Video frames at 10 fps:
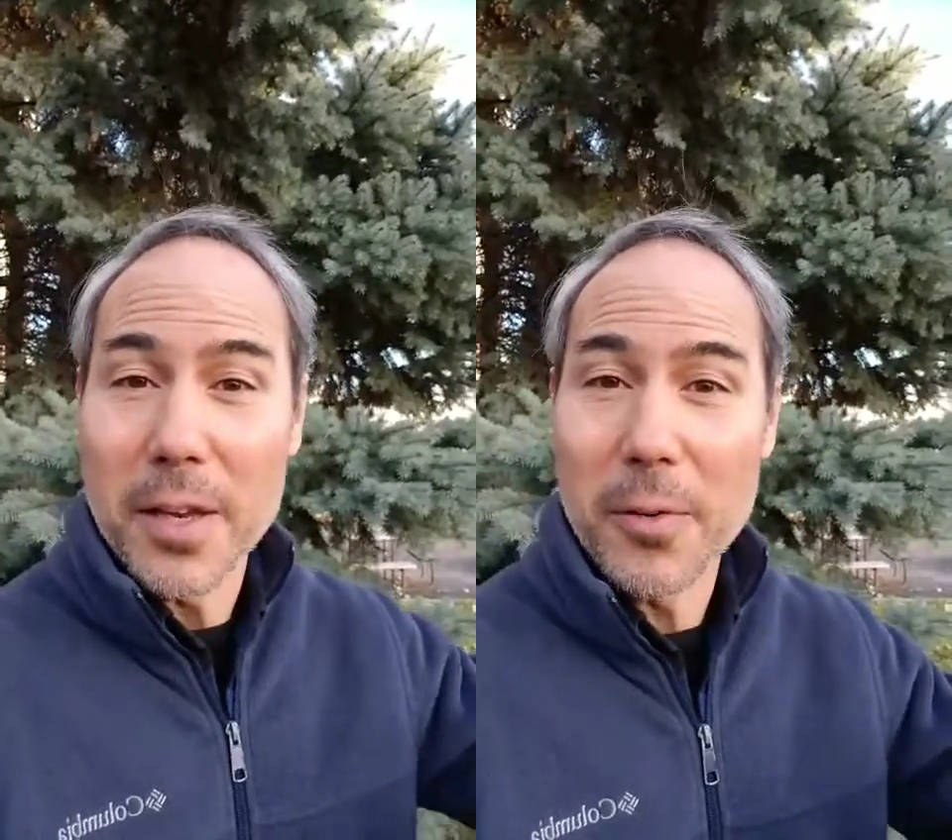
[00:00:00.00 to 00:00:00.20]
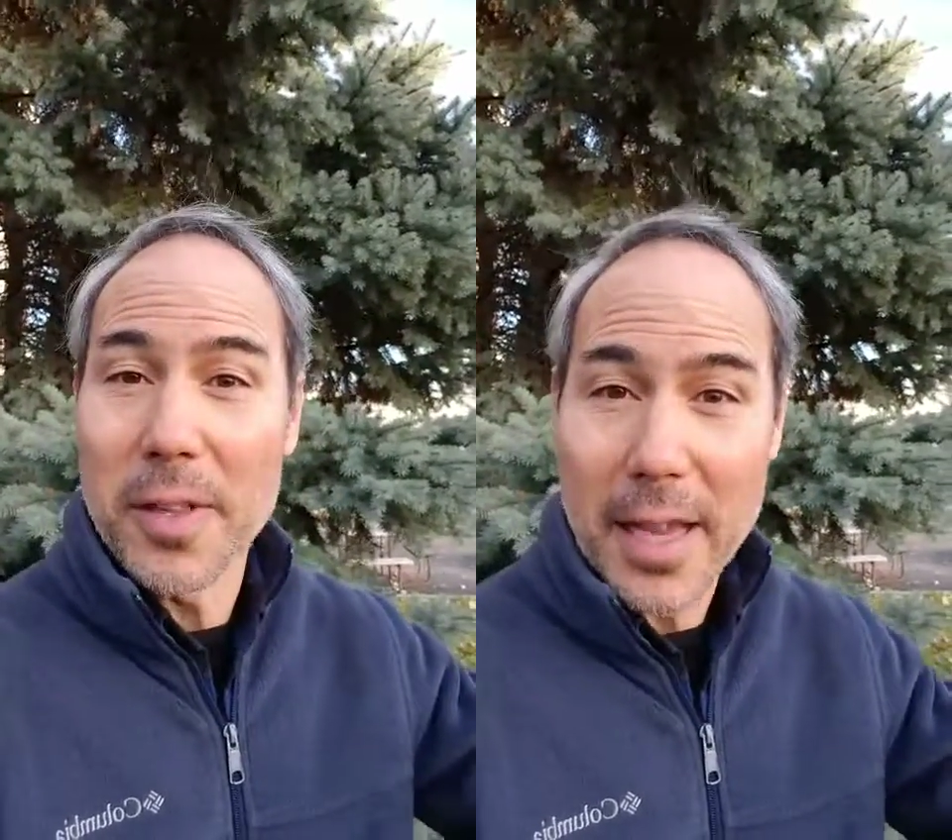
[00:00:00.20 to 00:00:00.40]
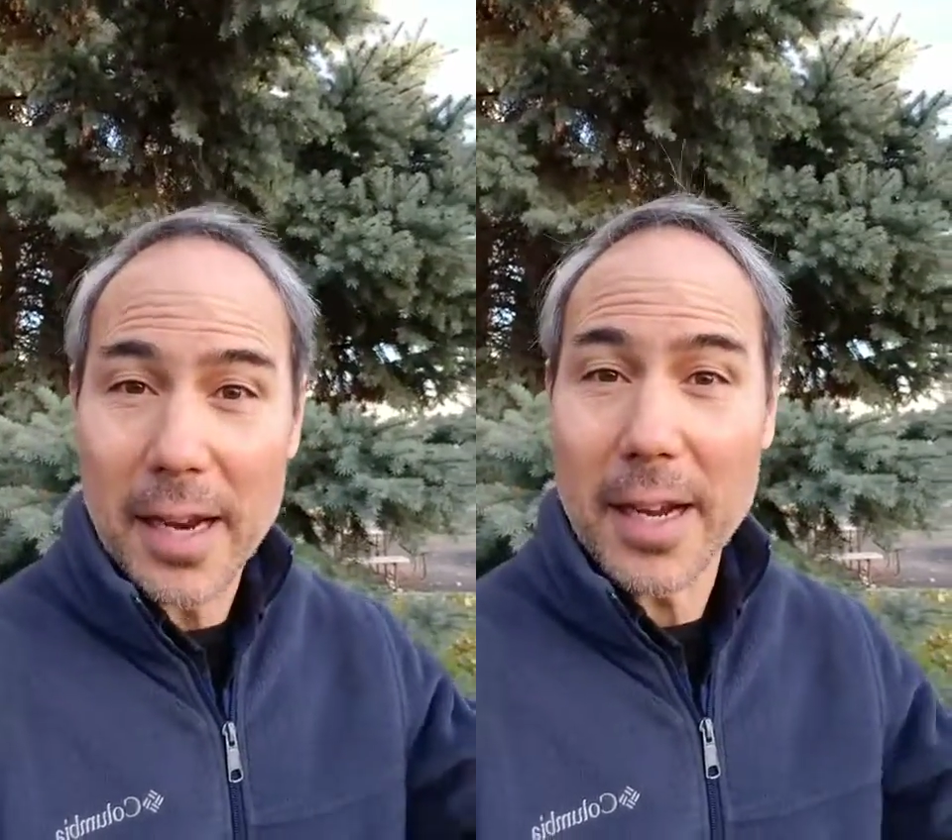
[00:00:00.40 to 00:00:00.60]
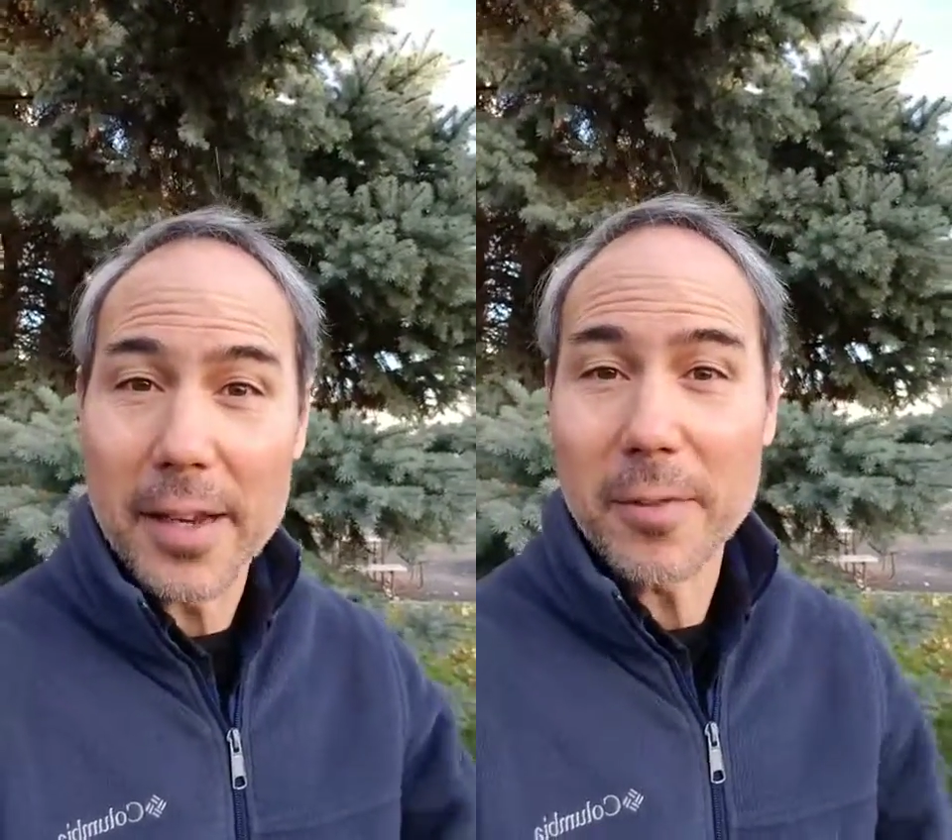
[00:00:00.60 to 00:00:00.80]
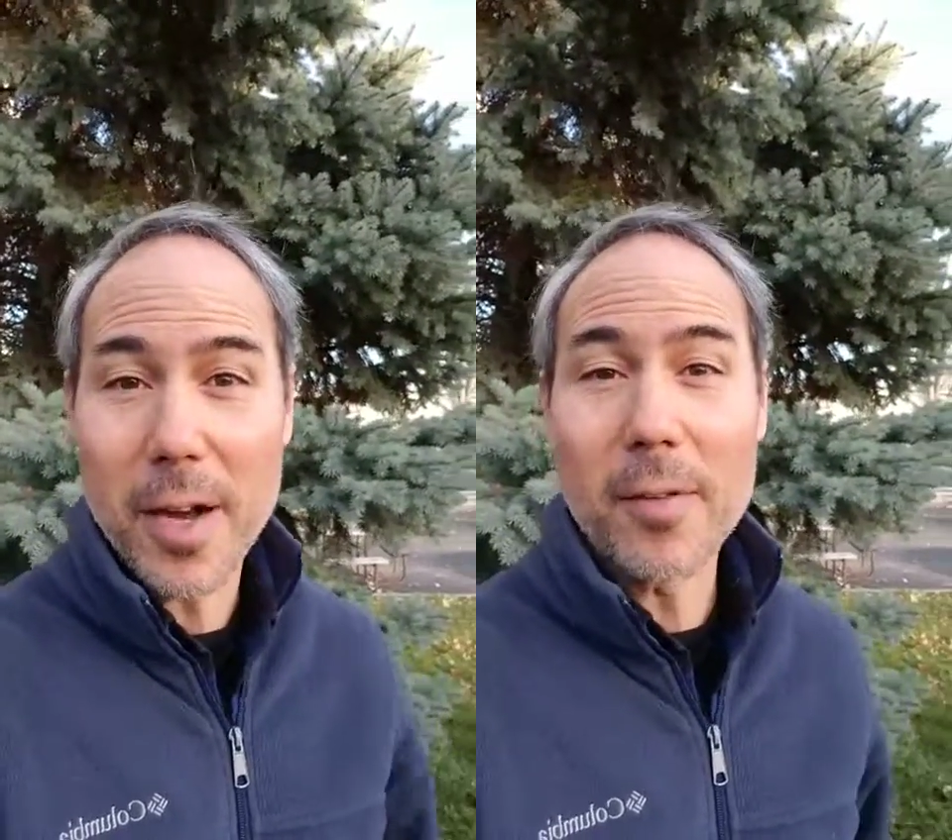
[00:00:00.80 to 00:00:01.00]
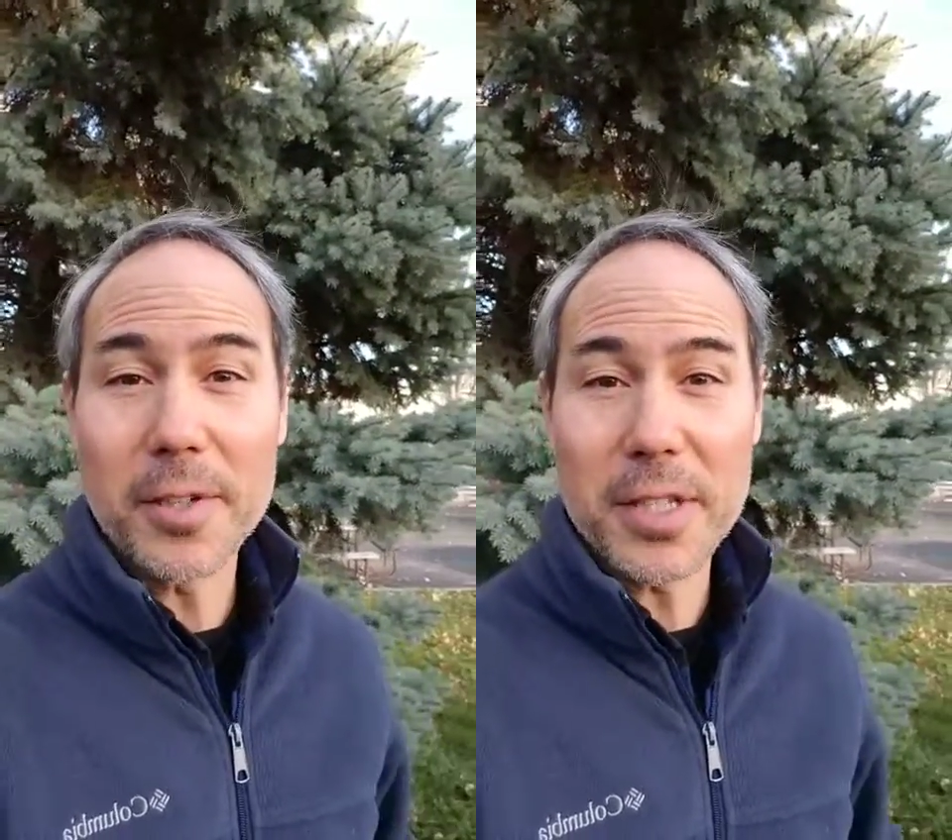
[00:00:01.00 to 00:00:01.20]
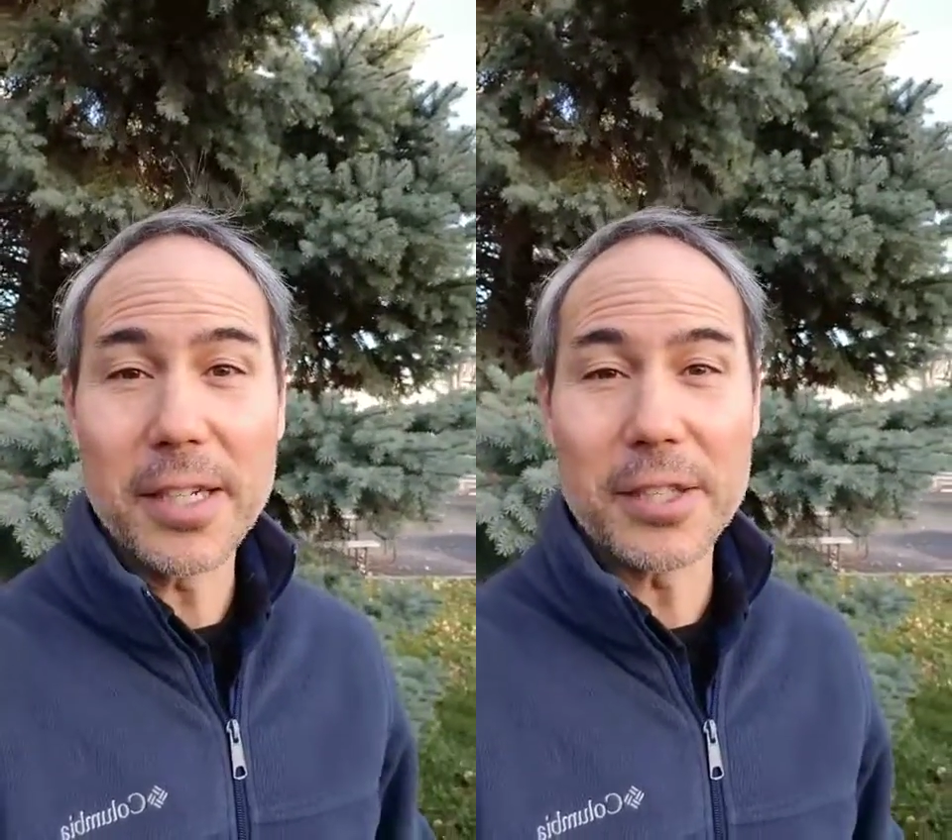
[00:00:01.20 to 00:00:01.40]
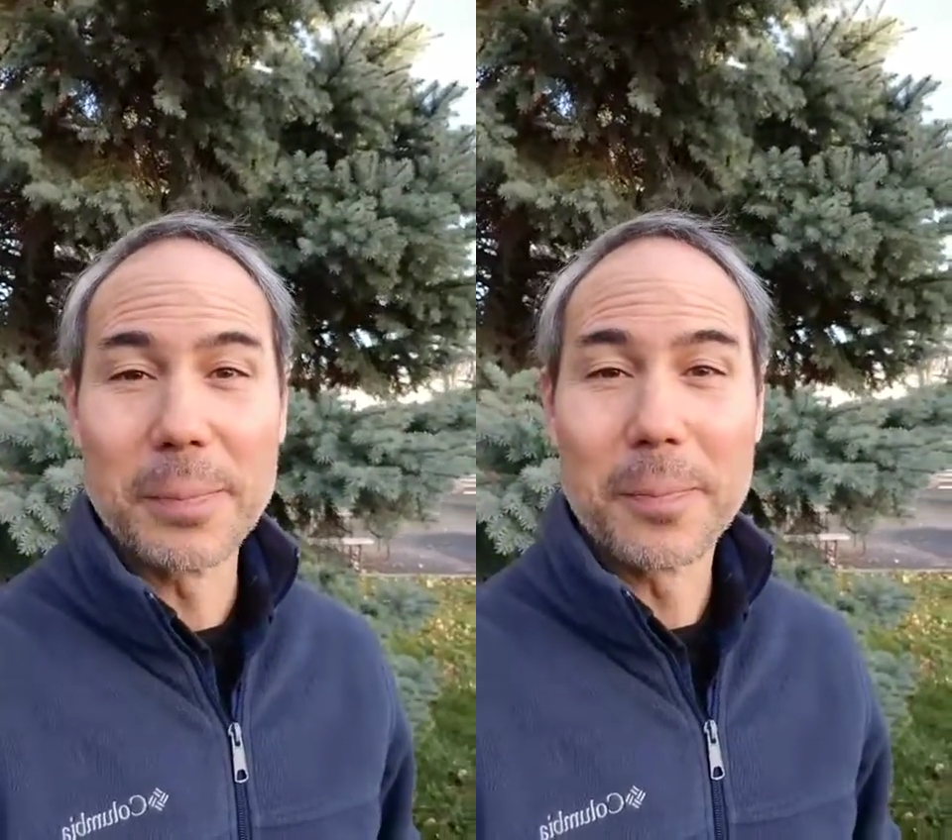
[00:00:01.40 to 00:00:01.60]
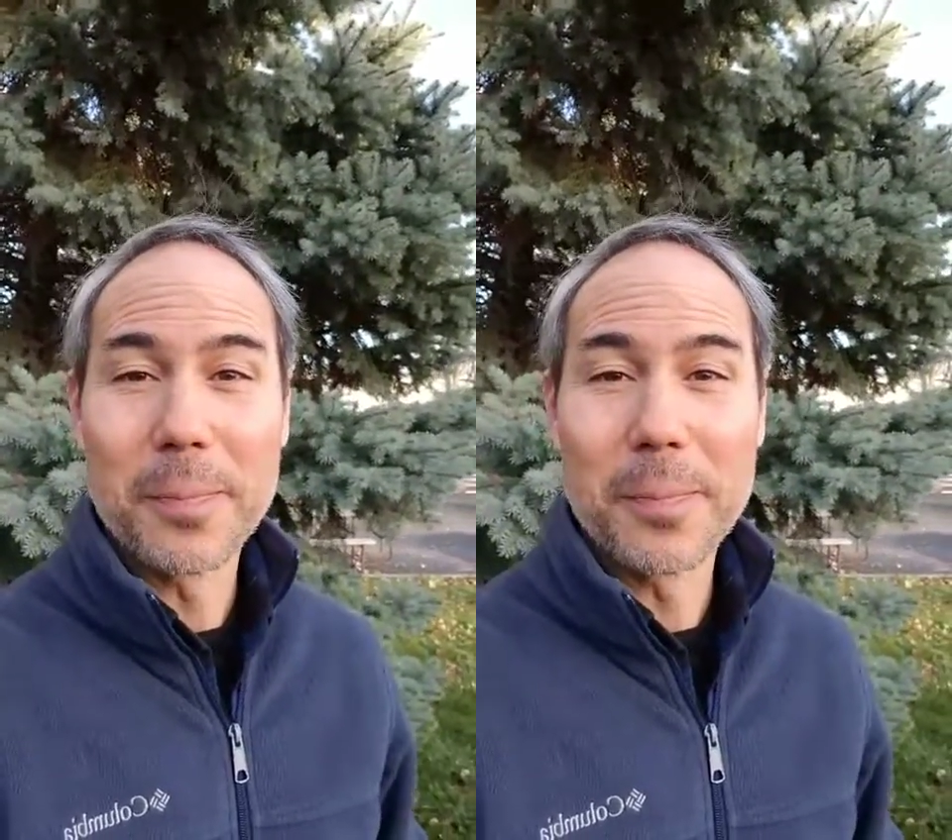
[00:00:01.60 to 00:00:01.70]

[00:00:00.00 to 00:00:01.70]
you're in that kind of conversation?